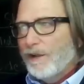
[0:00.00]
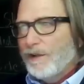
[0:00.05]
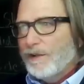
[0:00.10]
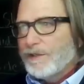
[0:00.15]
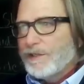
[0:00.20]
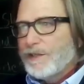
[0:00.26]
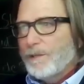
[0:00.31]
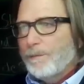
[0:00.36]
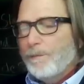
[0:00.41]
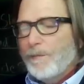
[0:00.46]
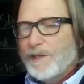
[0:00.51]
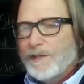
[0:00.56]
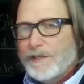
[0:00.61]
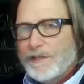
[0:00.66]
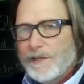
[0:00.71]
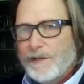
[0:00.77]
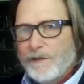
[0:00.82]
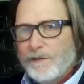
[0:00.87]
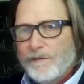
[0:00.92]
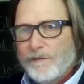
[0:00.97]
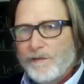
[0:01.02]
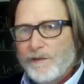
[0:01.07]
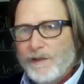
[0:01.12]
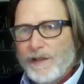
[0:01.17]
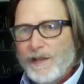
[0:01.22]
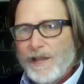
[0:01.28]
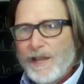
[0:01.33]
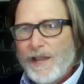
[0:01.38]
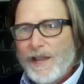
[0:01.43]
submissive,
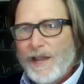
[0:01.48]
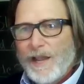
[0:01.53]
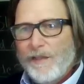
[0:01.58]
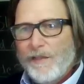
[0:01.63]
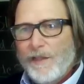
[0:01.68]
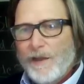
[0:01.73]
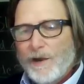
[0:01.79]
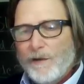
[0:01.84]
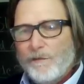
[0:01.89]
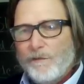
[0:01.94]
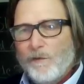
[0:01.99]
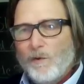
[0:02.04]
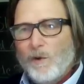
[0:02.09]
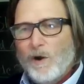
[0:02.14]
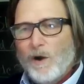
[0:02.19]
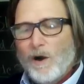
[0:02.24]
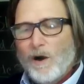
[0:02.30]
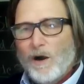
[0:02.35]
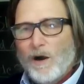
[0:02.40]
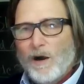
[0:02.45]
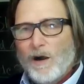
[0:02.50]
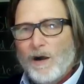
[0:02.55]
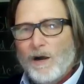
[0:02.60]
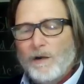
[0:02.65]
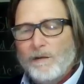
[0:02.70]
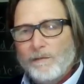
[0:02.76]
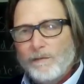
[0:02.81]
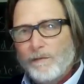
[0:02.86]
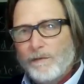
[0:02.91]
and therefore
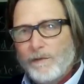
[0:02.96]
are